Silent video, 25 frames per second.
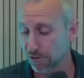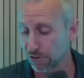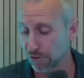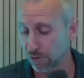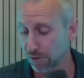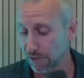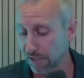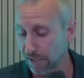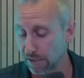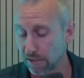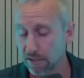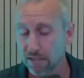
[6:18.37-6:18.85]

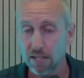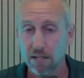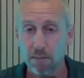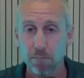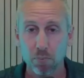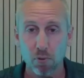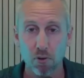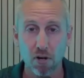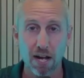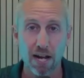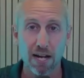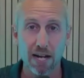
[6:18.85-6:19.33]
So like
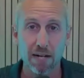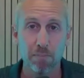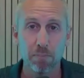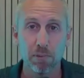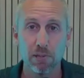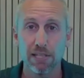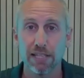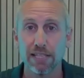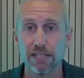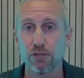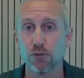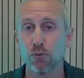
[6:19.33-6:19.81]
prime
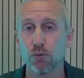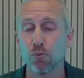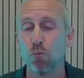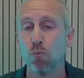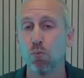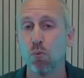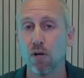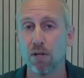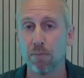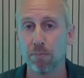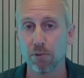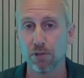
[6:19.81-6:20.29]
plus
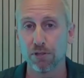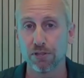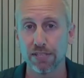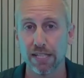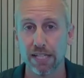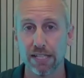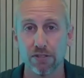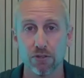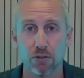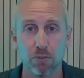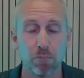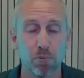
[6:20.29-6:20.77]

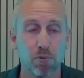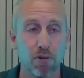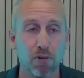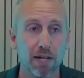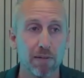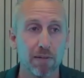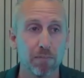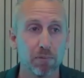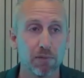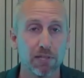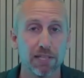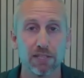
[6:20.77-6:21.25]
1% or
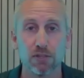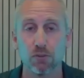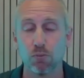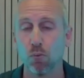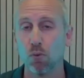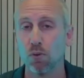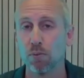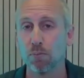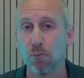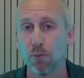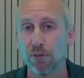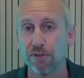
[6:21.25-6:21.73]
prime plus
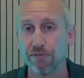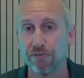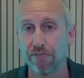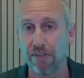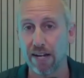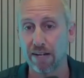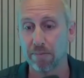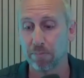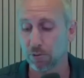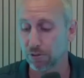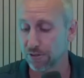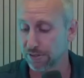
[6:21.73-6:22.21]

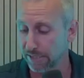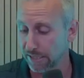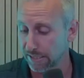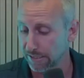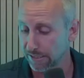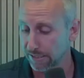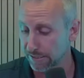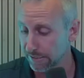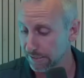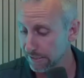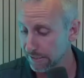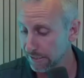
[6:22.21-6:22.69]

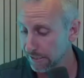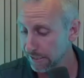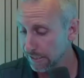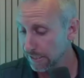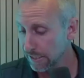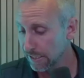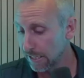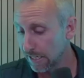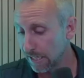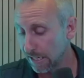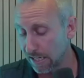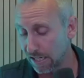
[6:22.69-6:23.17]

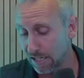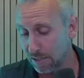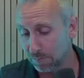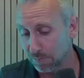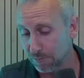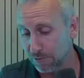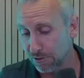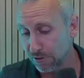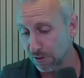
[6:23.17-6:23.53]
1.5%.